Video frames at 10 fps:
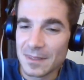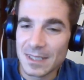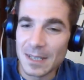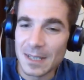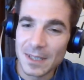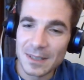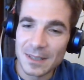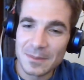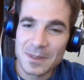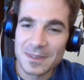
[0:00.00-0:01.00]

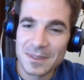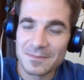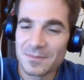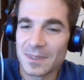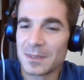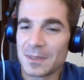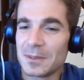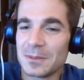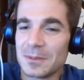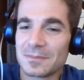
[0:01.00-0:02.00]
sometimes
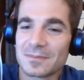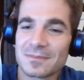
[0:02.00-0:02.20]
you